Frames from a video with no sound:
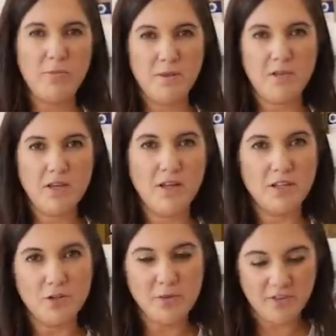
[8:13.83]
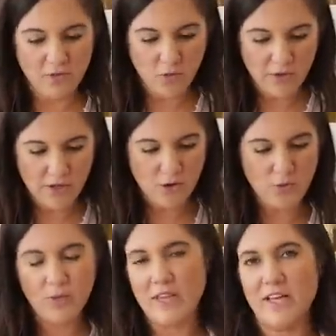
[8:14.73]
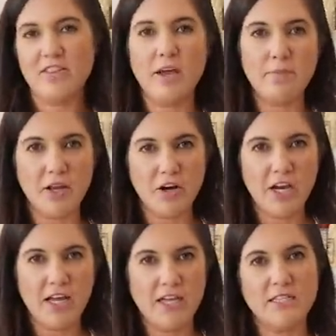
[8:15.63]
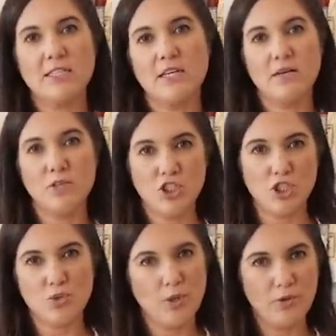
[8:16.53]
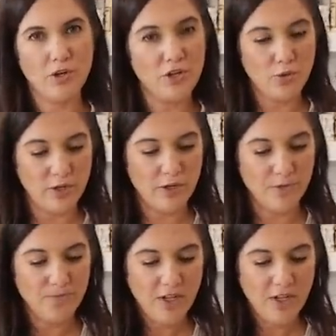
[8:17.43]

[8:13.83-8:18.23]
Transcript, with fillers: maybe a little bit of oil. We let that marinate and then we just throw it on the grill.